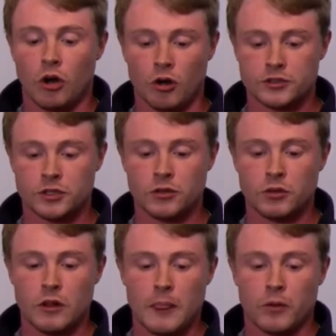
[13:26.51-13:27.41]

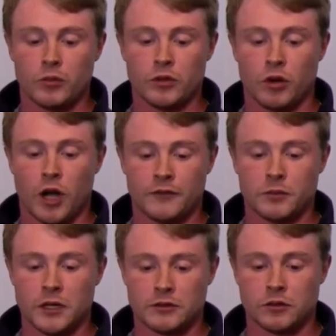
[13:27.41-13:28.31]
Also, we have
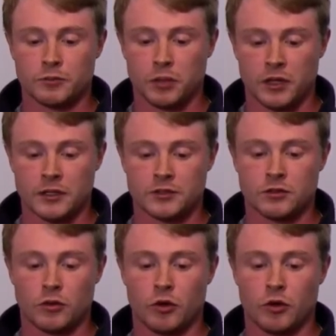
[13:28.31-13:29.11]
to make those plants